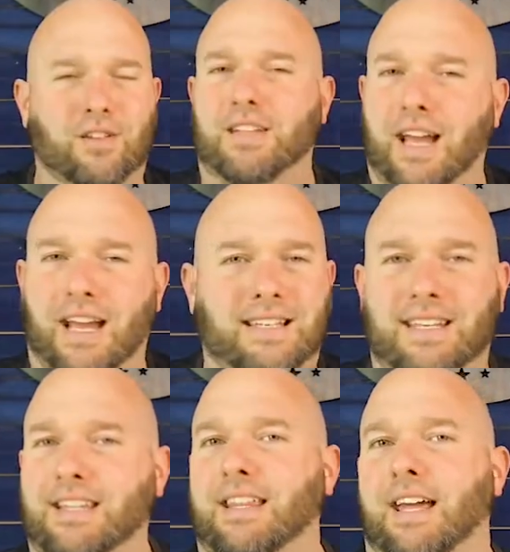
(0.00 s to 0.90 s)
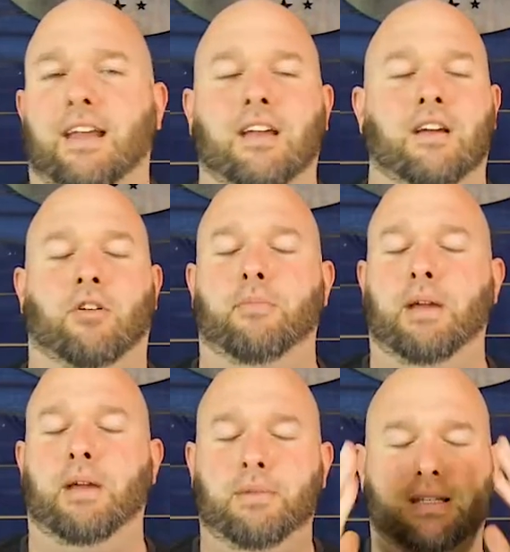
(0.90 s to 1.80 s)
a good day. I dig that. Or
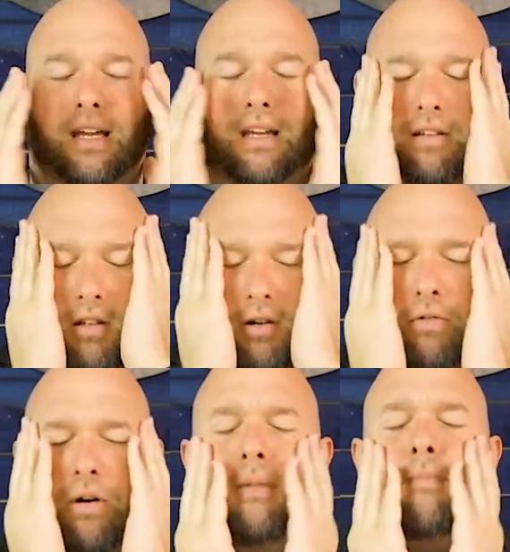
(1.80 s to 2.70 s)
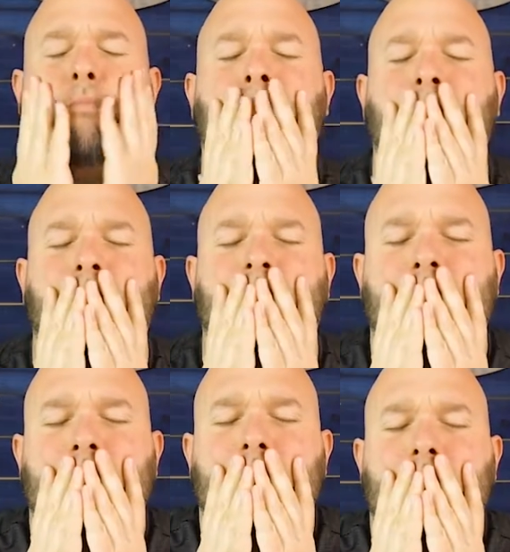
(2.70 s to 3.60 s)
maybe it's like, you know what?
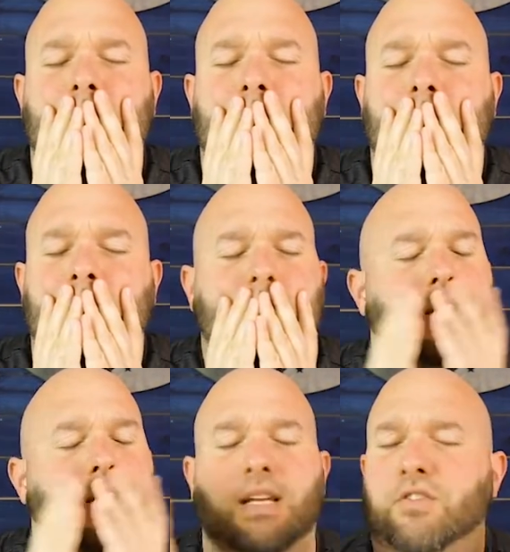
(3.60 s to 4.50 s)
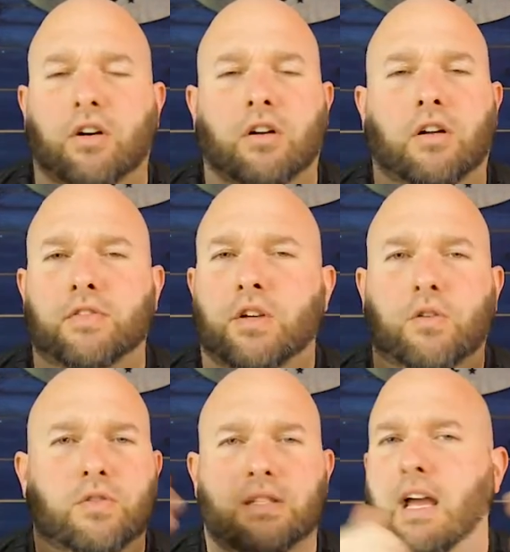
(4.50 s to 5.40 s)
Today started off
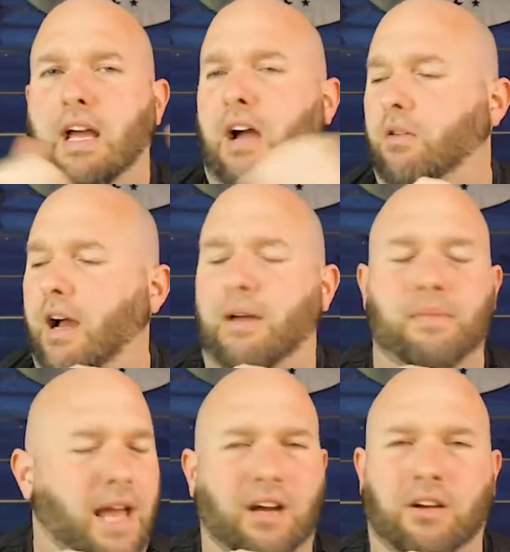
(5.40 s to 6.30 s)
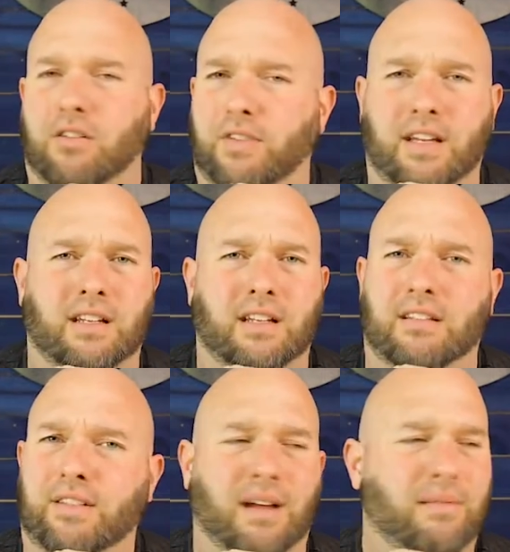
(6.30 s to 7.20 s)
so sour. I'm aggravated.
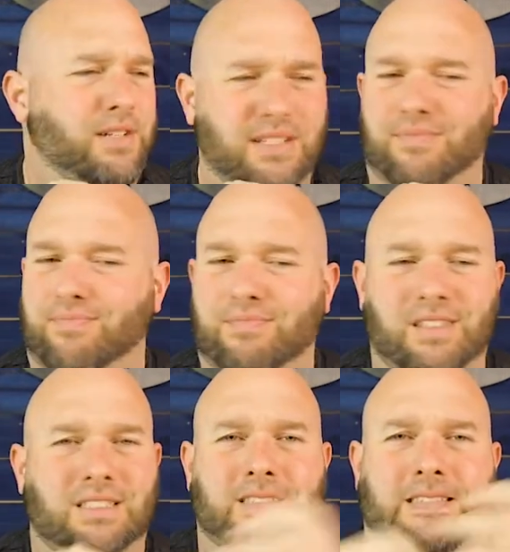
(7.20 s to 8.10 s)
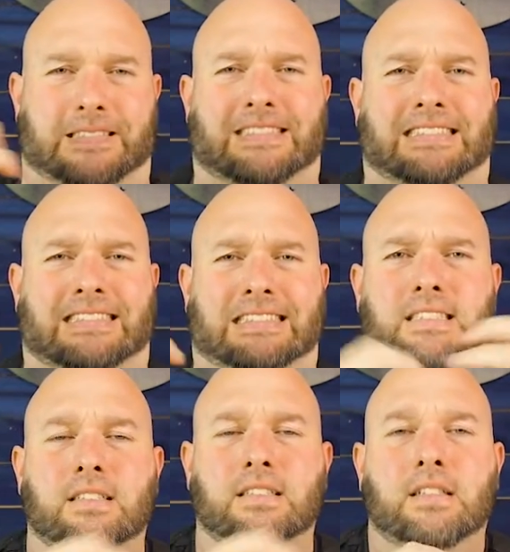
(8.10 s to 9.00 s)
I'm just,
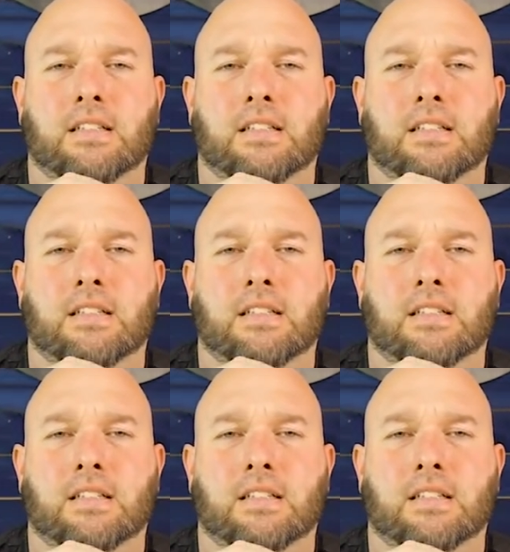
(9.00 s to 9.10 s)
That's